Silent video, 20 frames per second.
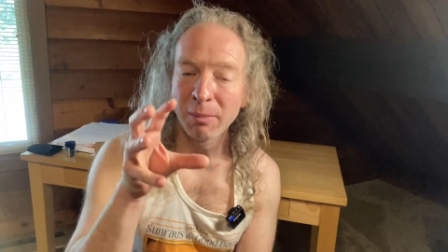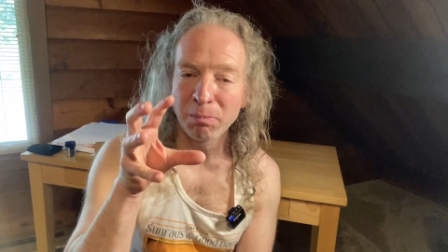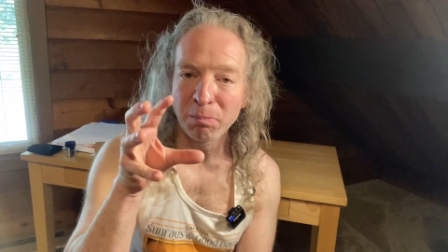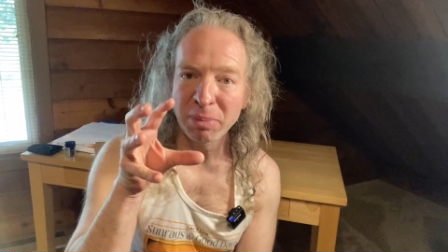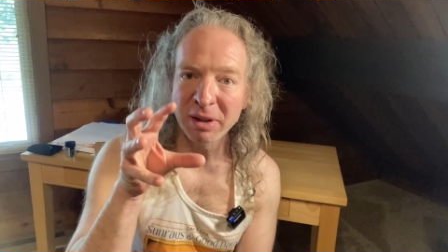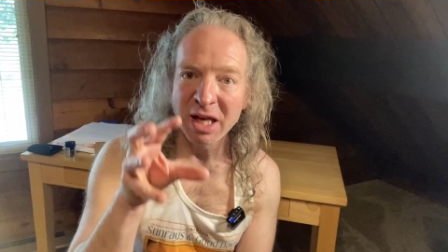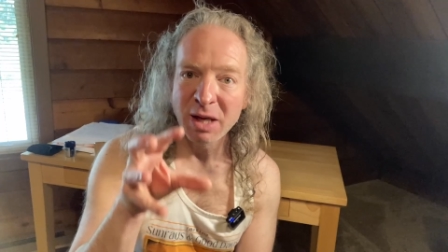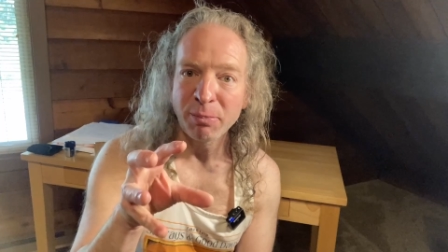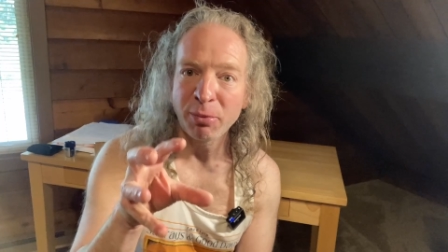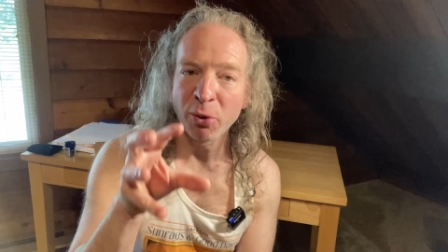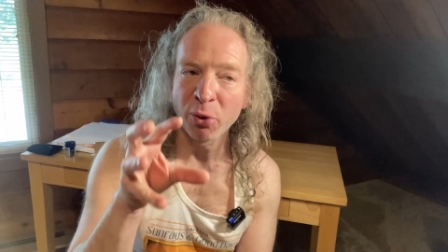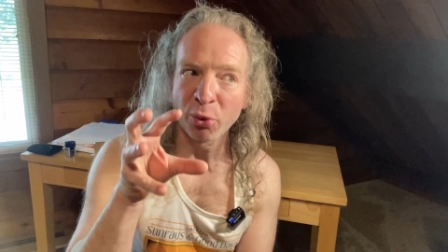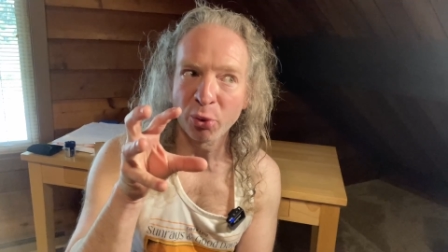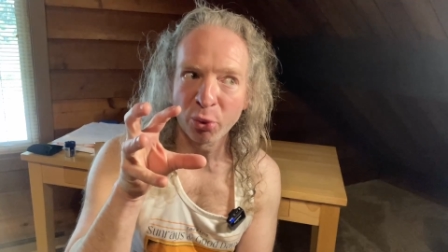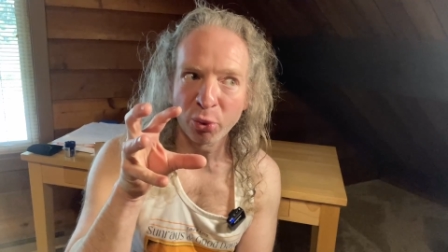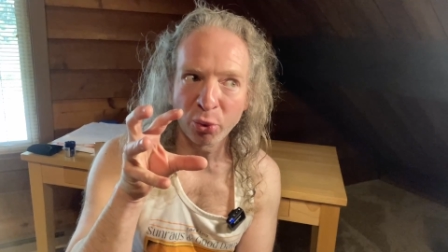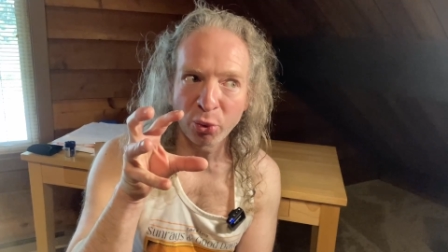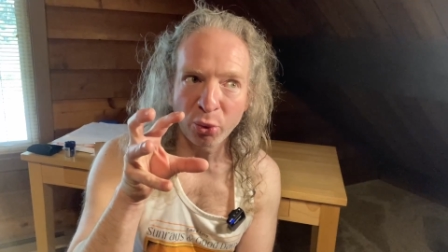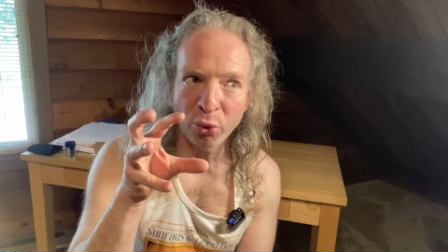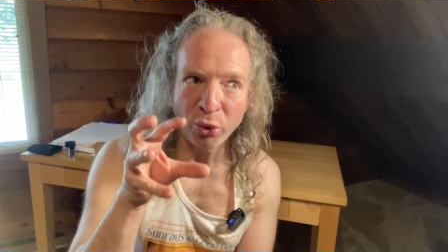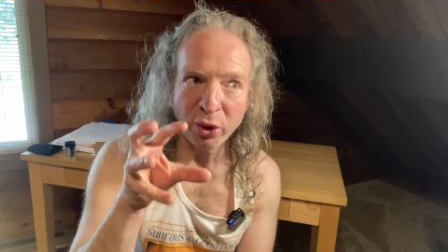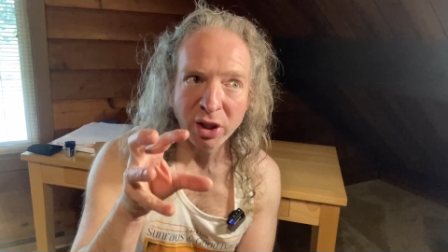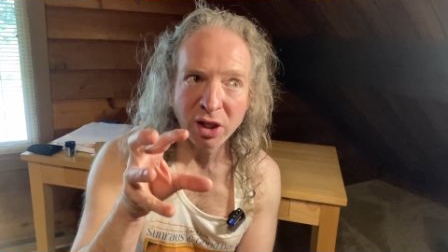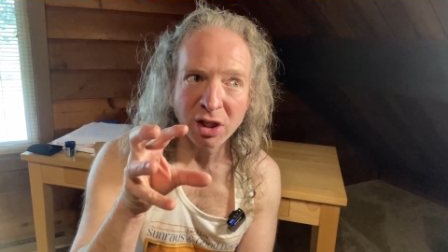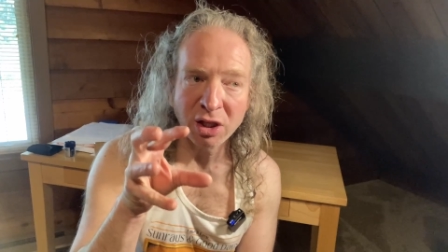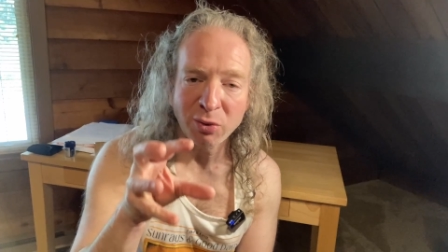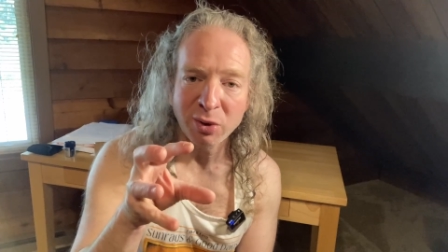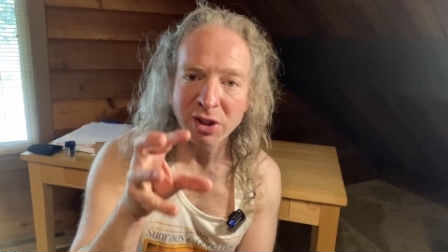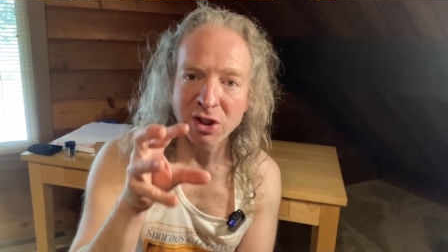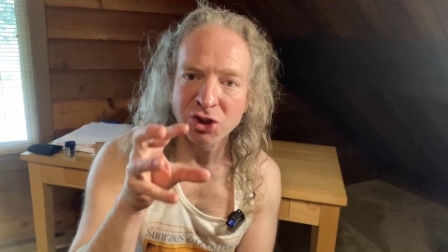people
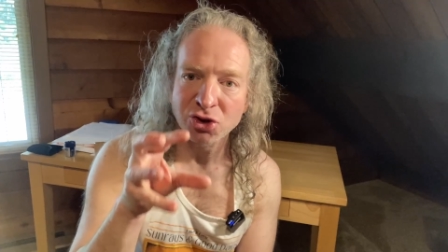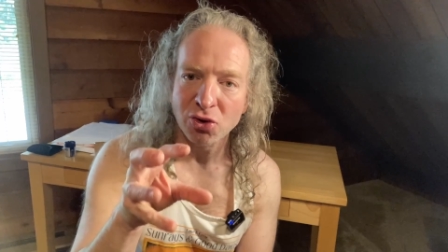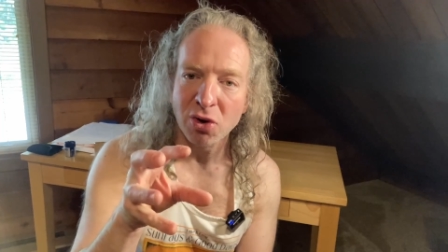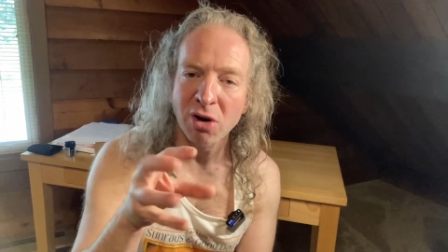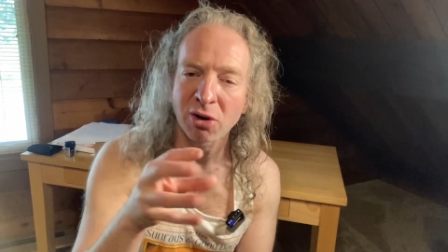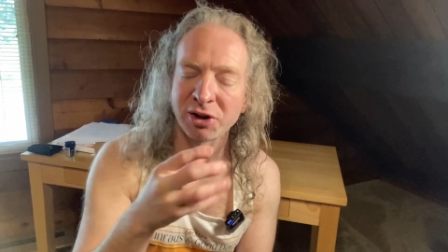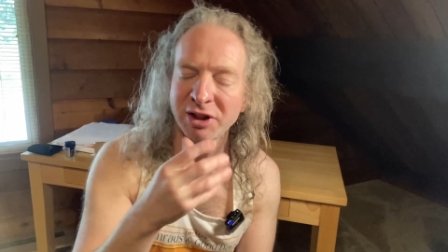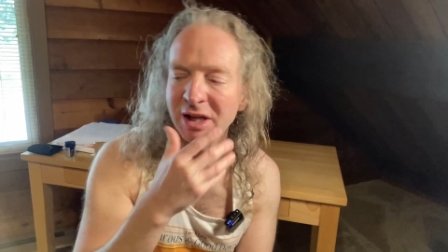really, really struggle.